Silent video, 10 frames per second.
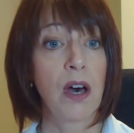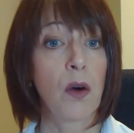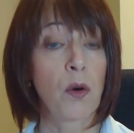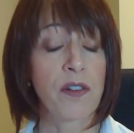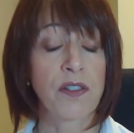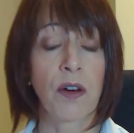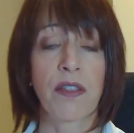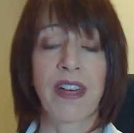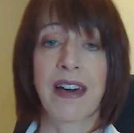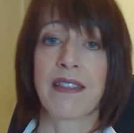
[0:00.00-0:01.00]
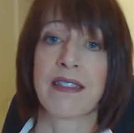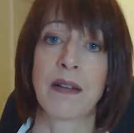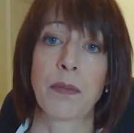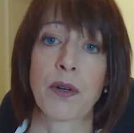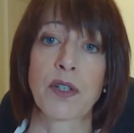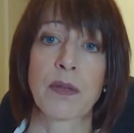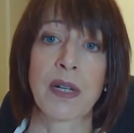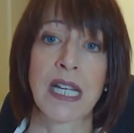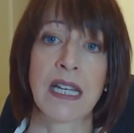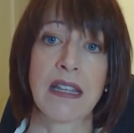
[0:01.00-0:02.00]
or if not that, then
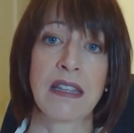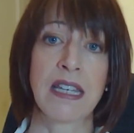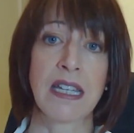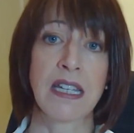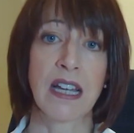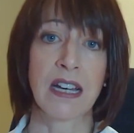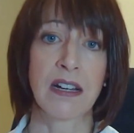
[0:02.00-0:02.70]
possibly the